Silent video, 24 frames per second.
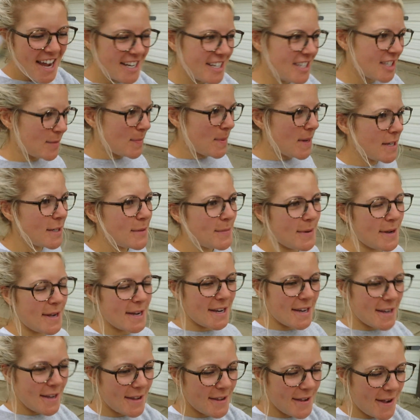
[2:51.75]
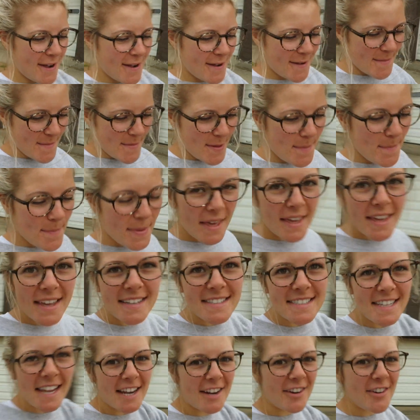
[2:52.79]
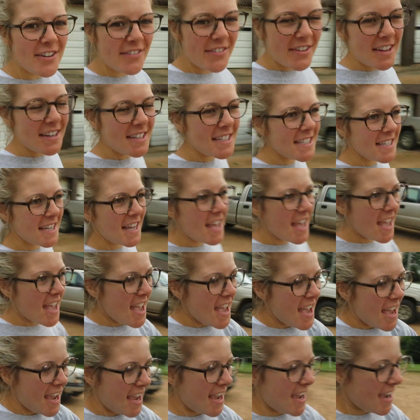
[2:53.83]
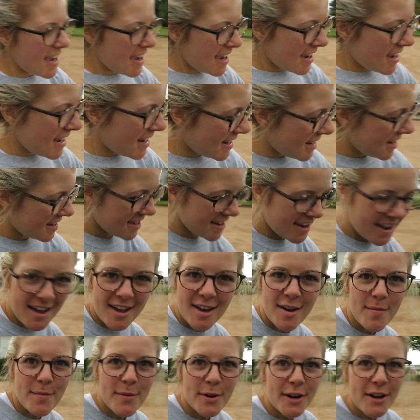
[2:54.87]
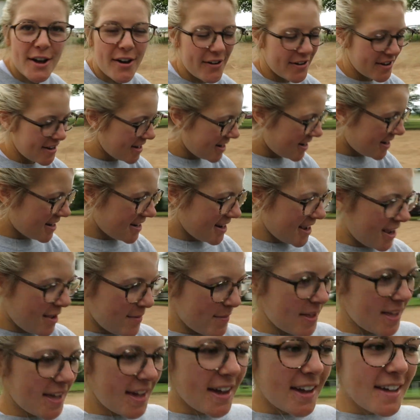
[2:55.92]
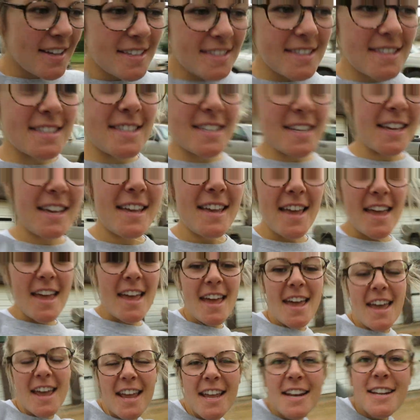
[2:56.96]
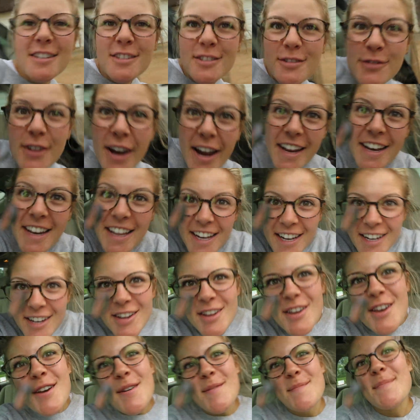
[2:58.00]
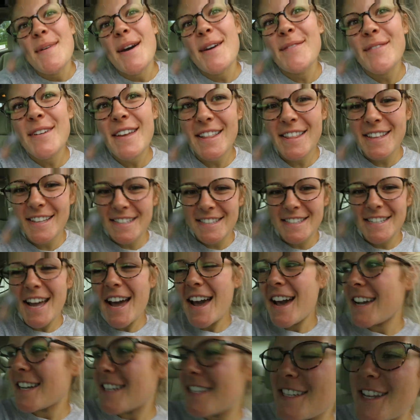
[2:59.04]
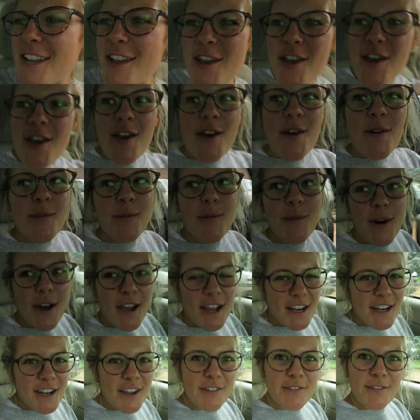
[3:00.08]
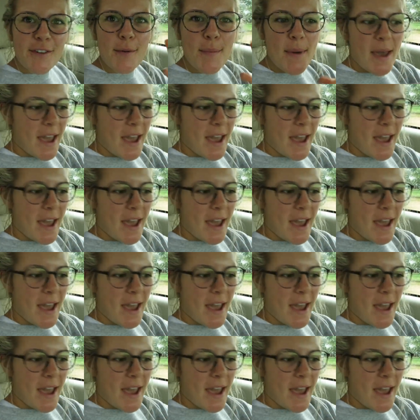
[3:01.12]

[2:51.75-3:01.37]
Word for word: I just picked one um, big container of it and um, we're calling it a day because it is raining, but we at least got one full